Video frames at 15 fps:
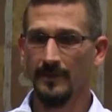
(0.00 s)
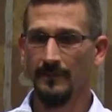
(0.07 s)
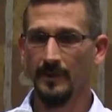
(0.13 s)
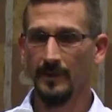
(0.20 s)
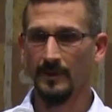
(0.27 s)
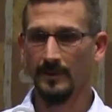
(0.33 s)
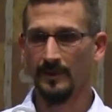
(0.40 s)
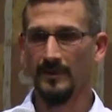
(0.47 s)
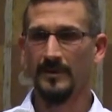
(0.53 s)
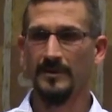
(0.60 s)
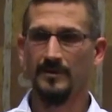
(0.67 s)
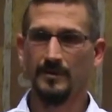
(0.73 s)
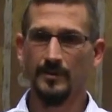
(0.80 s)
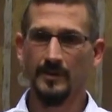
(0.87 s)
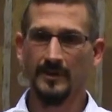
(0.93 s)
if we were to look
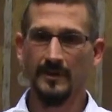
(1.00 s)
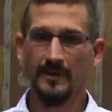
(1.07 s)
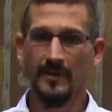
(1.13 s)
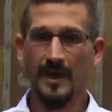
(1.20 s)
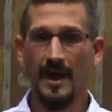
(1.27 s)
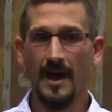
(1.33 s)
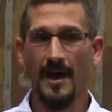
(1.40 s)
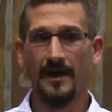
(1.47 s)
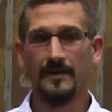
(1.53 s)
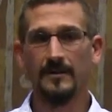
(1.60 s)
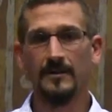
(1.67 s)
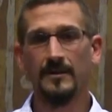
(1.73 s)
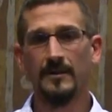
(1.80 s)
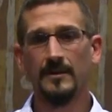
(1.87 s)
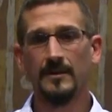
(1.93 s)
into it, that
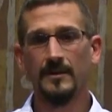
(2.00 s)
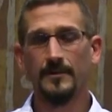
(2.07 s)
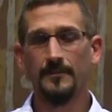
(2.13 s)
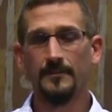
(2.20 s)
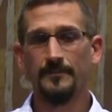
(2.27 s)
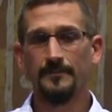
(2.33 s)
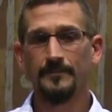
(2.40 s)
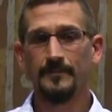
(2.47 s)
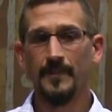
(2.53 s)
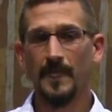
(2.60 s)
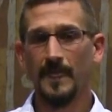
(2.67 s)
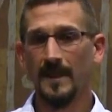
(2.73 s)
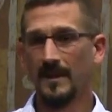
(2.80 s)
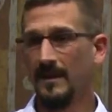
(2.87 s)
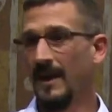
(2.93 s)

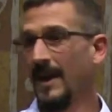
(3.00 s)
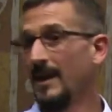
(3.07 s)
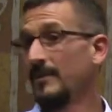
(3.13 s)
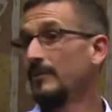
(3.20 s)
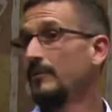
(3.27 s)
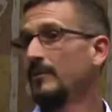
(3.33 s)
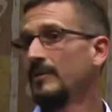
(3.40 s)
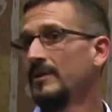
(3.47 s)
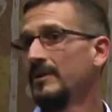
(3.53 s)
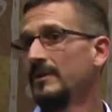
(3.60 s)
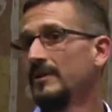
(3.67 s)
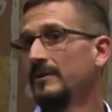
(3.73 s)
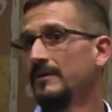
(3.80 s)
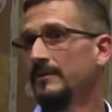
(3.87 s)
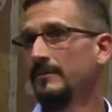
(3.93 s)

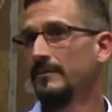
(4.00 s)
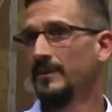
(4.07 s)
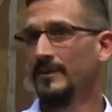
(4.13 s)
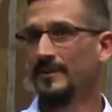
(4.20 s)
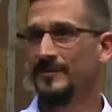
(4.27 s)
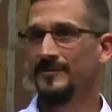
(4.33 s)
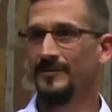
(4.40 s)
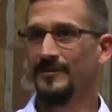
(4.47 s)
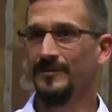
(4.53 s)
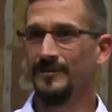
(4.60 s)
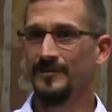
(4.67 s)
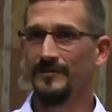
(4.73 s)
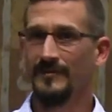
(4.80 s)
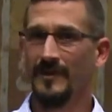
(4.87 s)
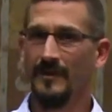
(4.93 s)
gathering
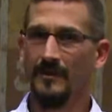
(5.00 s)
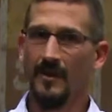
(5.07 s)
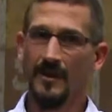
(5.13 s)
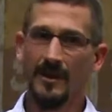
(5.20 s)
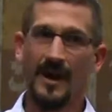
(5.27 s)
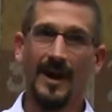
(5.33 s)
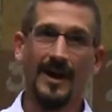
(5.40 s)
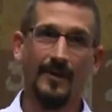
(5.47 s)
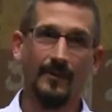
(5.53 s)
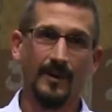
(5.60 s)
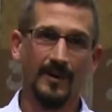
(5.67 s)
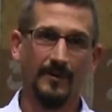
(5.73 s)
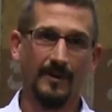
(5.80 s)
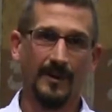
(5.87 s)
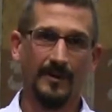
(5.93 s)
medicinals along a highway
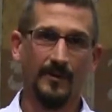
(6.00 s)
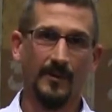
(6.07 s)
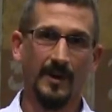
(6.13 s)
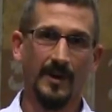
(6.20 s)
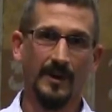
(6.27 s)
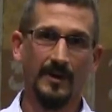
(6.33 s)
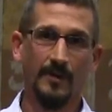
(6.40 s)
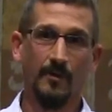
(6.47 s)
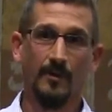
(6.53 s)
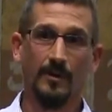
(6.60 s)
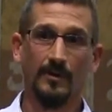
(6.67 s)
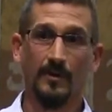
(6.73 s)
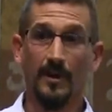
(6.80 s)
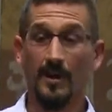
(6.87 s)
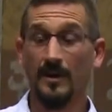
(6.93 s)
right away or
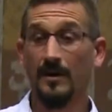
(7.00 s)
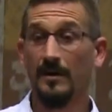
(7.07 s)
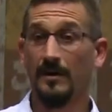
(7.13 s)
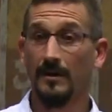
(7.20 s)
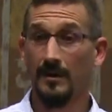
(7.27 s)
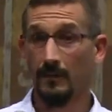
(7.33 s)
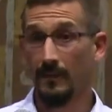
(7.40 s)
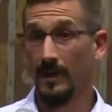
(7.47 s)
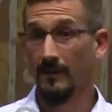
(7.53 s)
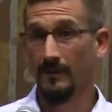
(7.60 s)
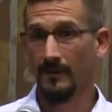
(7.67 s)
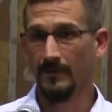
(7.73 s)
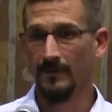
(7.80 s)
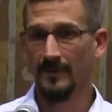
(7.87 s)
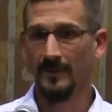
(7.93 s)
along a
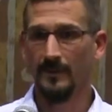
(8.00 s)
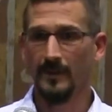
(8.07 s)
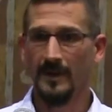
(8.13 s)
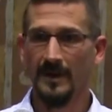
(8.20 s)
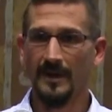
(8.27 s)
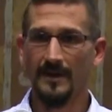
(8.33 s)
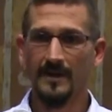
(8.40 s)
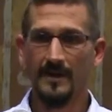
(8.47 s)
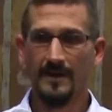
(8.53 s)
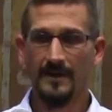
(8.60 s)
railroad right away,